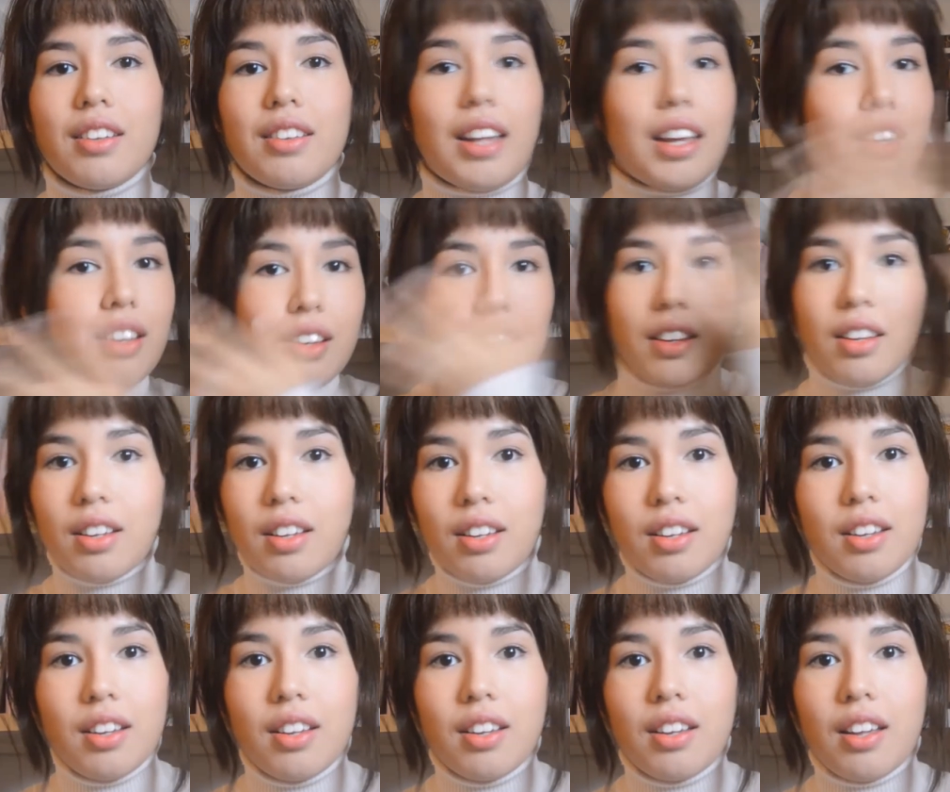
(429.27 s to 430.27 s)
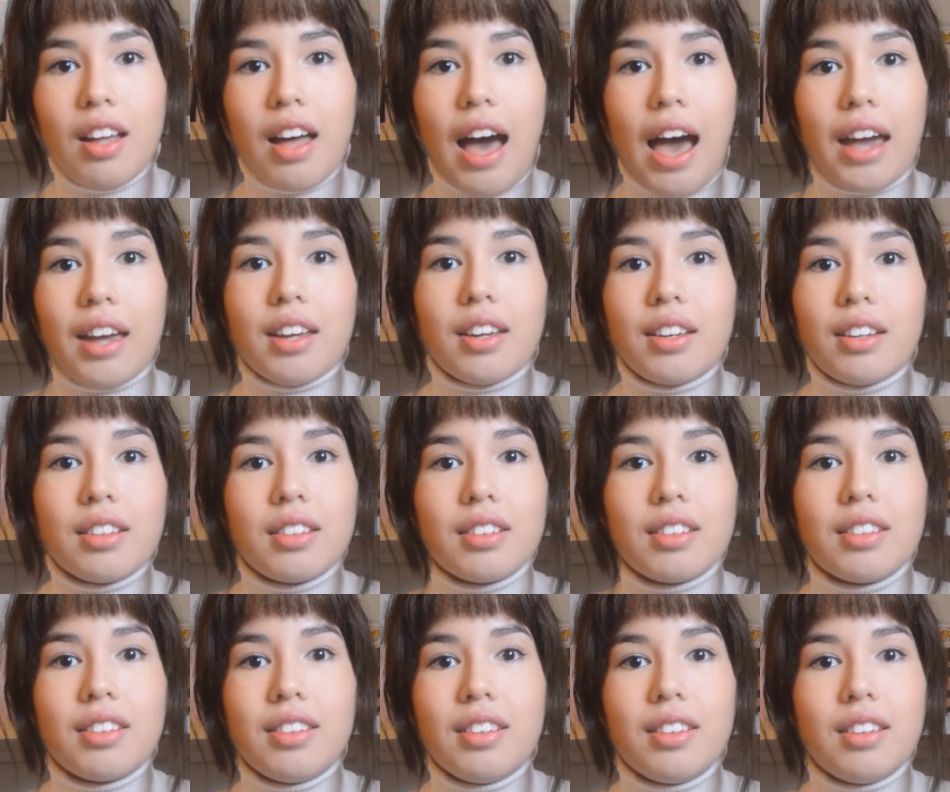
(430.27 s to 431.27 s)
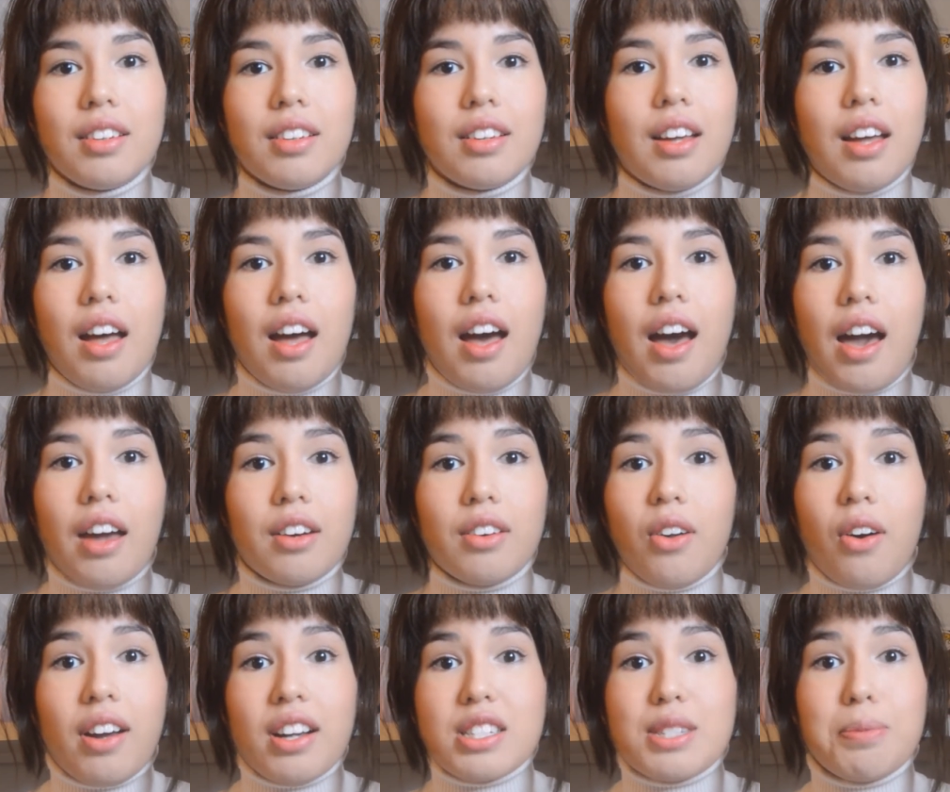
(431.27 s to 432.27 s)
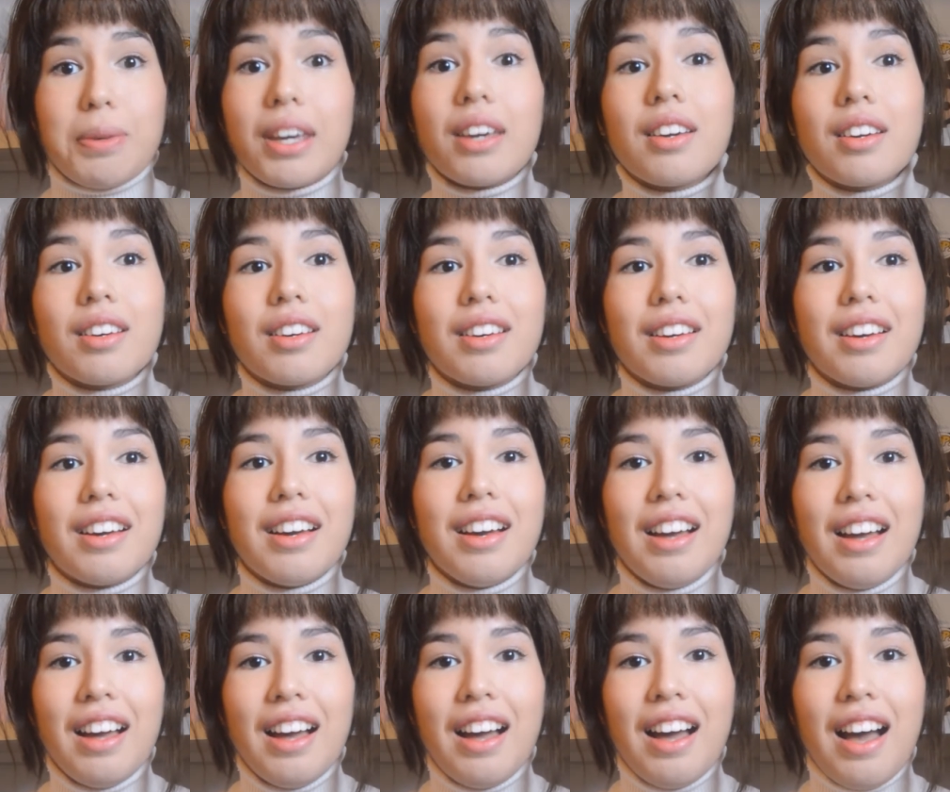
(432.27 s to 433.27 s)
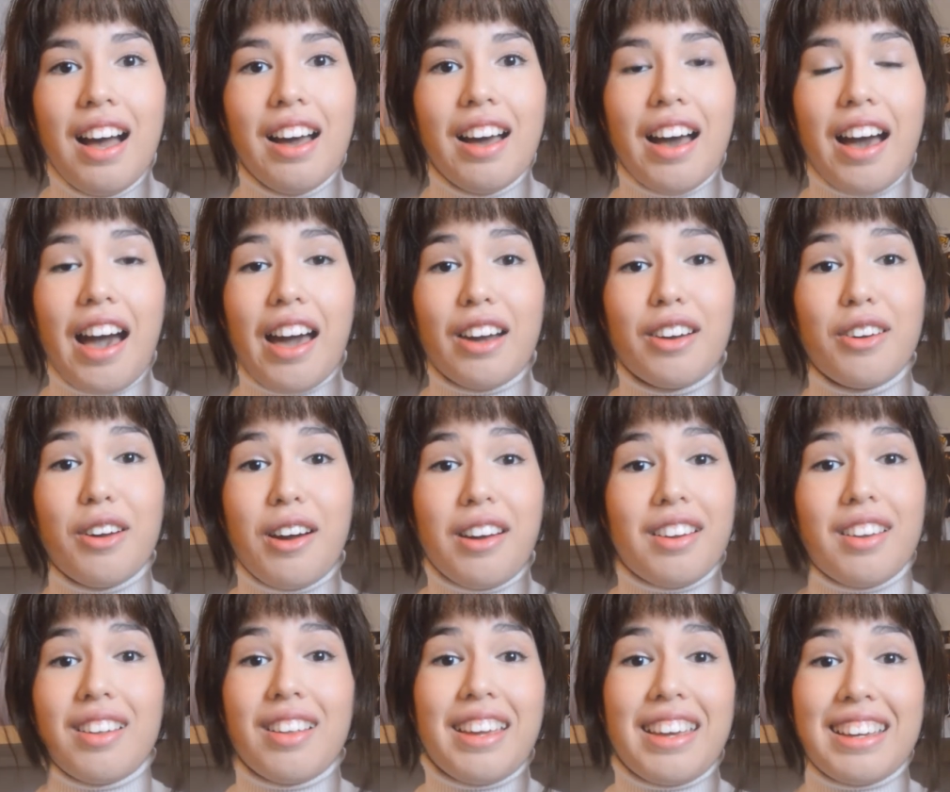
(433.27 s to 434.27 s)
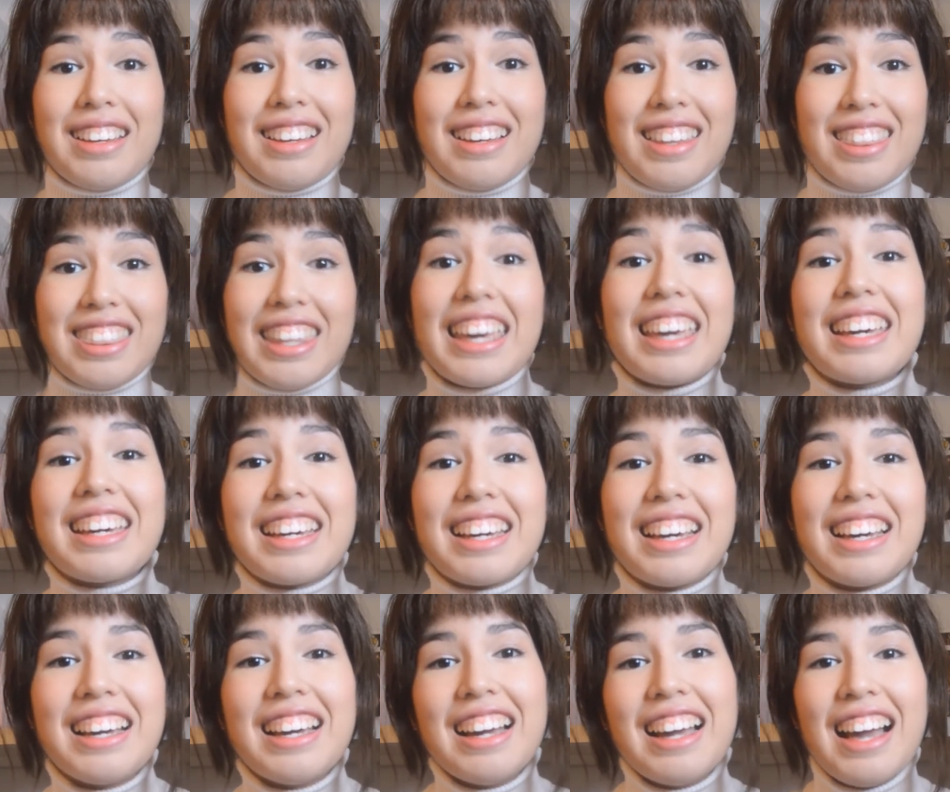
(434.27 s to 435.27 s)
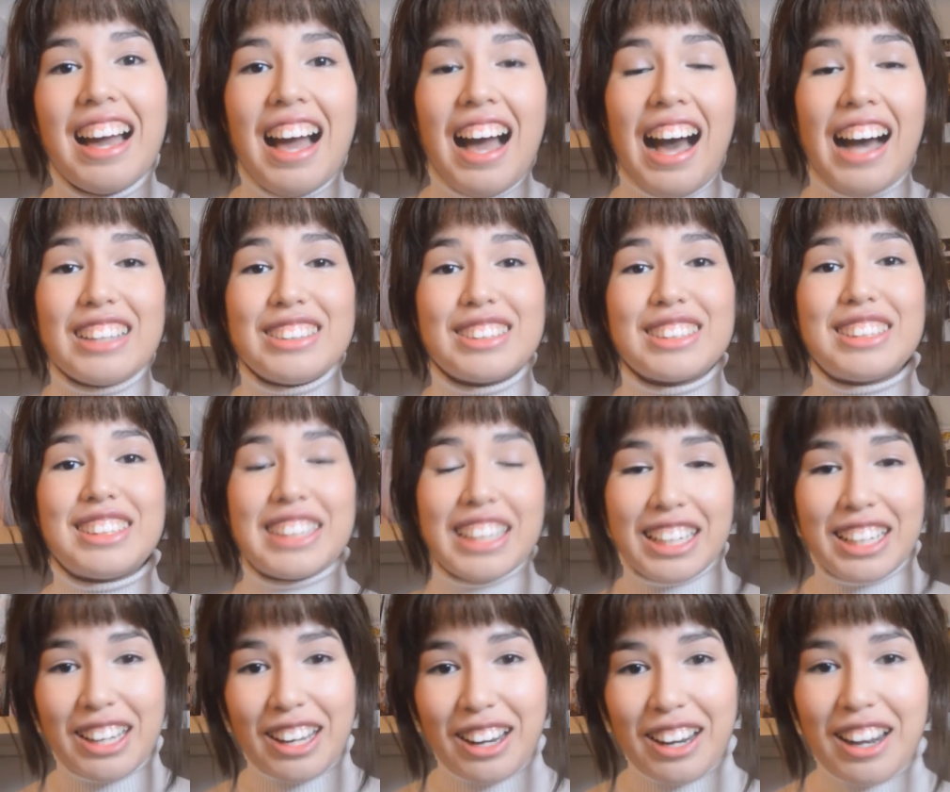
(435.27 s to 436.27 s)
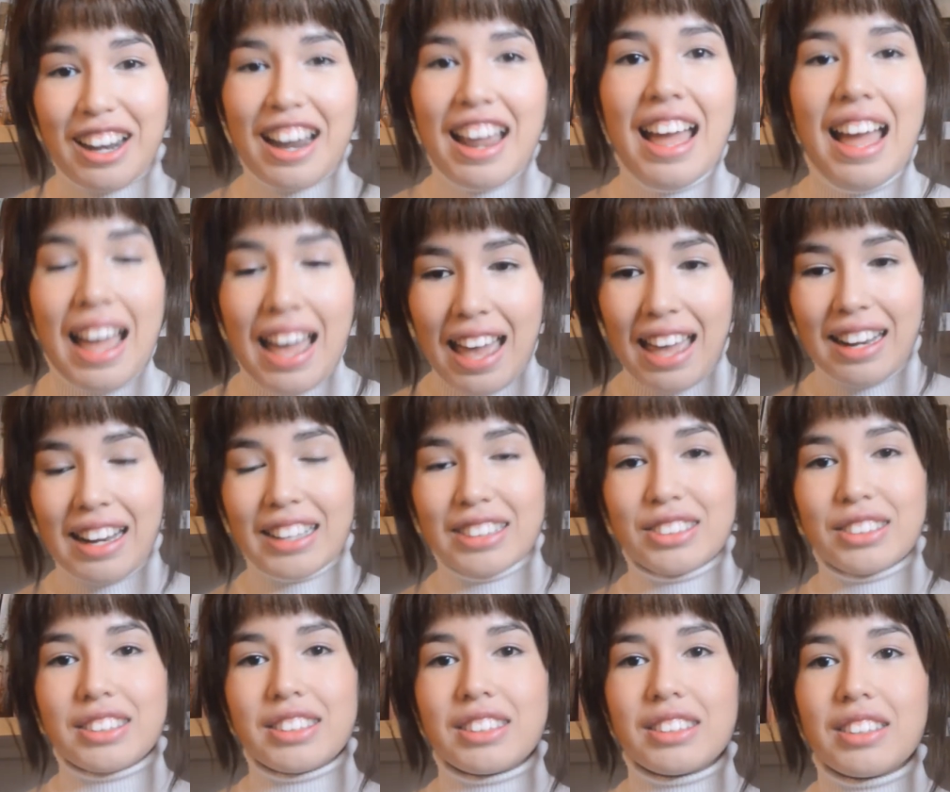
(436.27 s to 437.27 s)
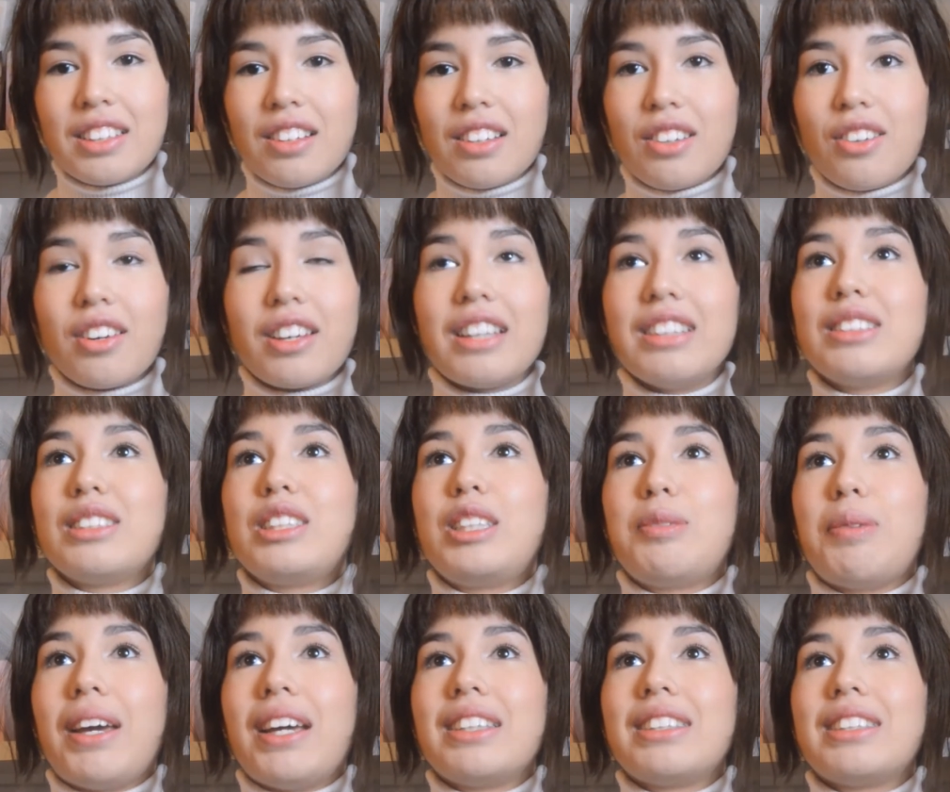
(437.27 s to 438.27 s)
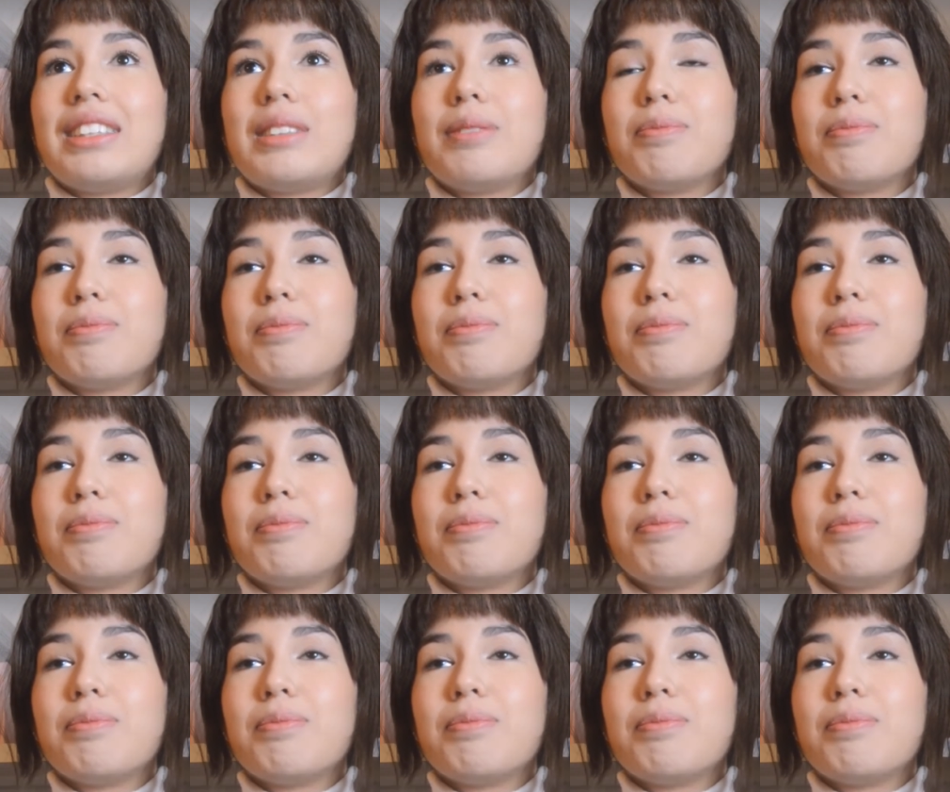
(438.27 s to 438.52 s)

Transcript: Like, I don't know how to speak. I don't know how to like think. I just sit here and I just look into space.